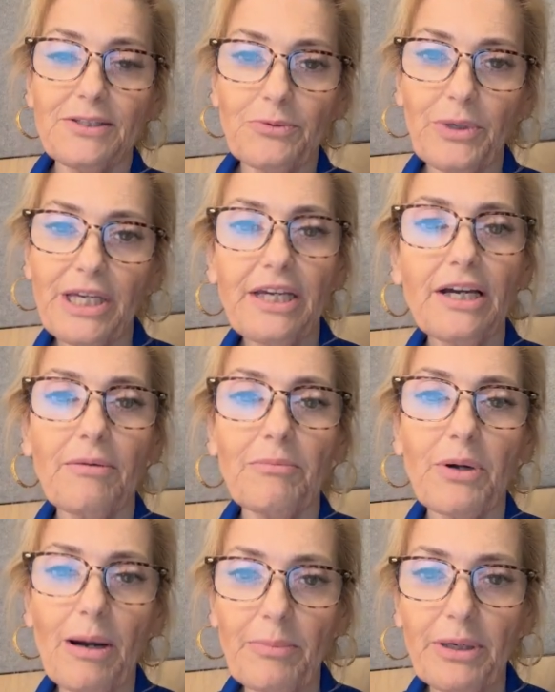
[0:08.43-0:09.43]
week on
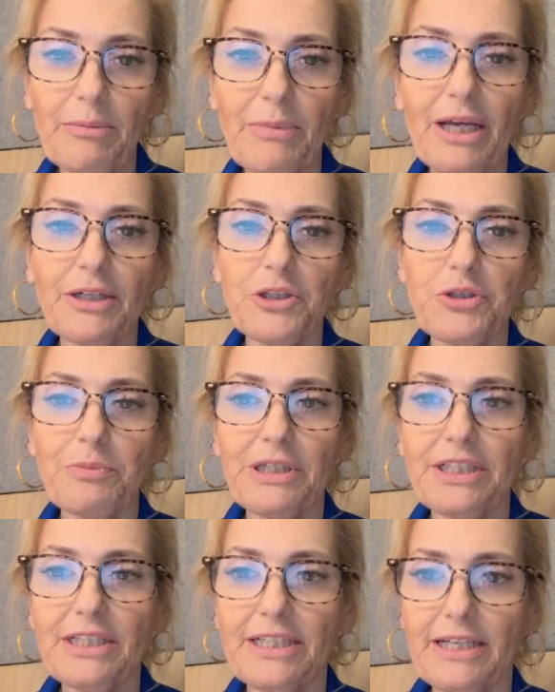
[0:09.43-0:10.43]
Property
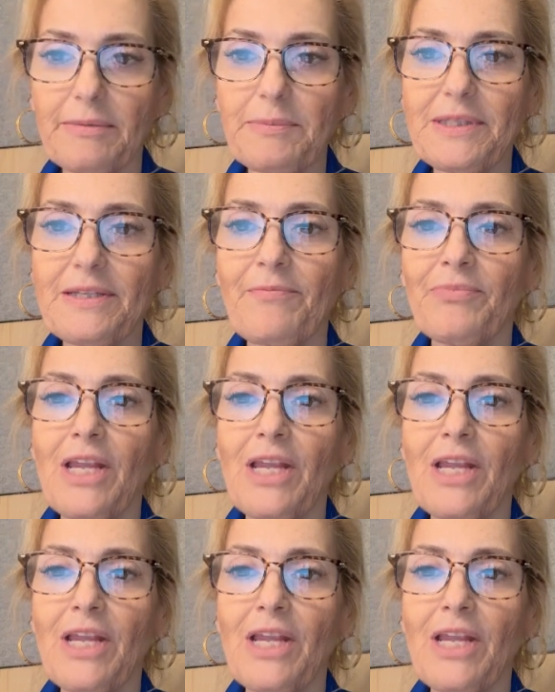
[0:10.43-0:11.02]
Management Tips.